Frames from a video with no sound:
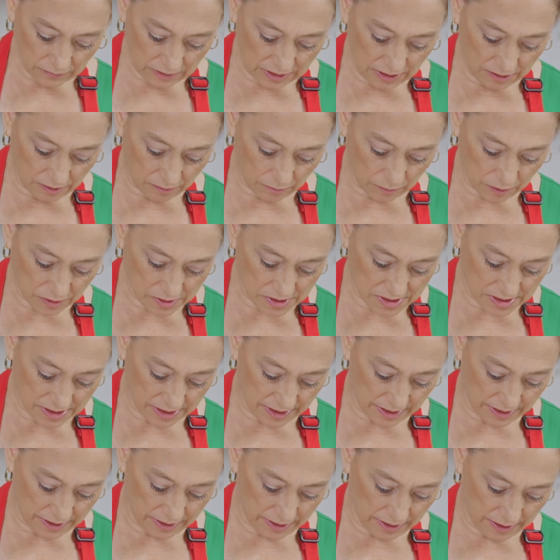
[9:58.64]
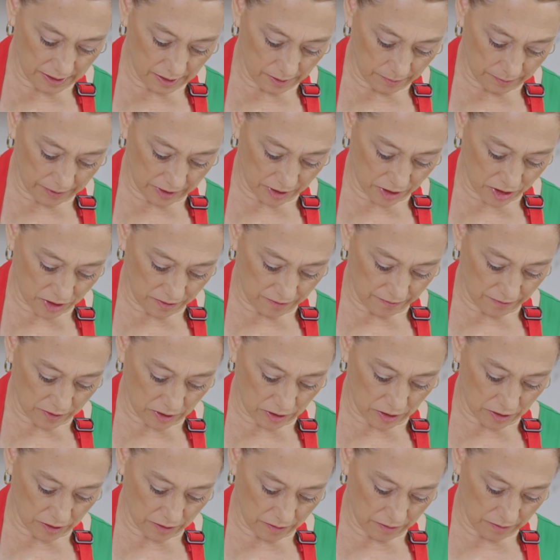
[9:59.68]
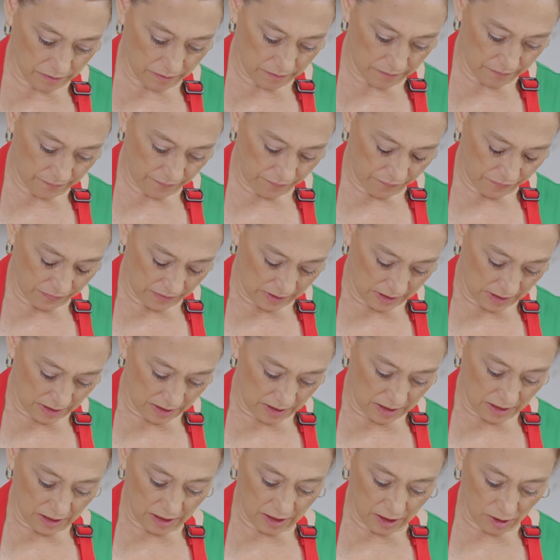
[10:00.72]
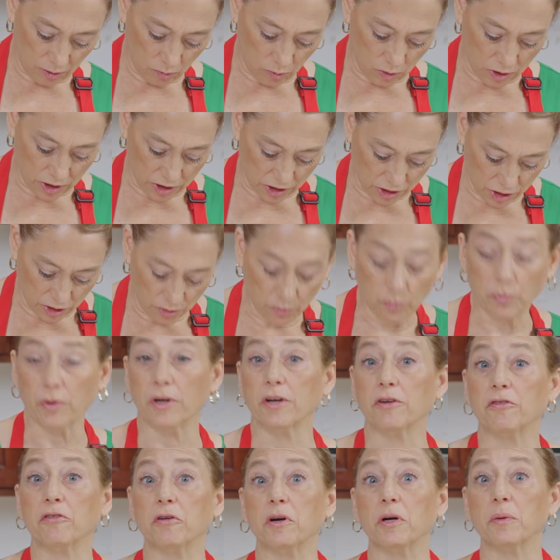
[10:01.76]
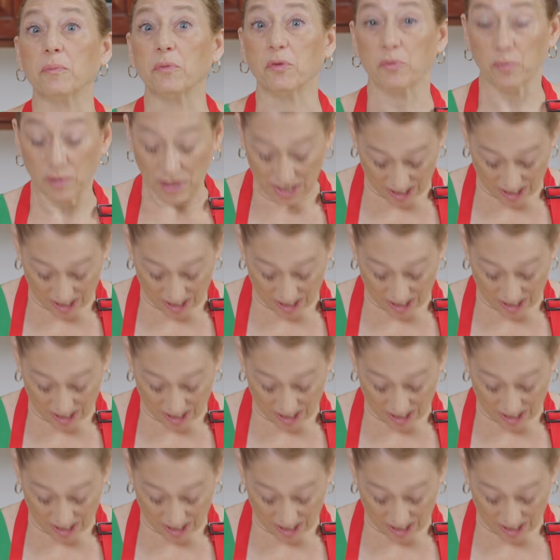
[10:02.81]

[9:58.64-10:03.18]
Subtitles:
And we'll see how much of our egg wash and breadcrumbs we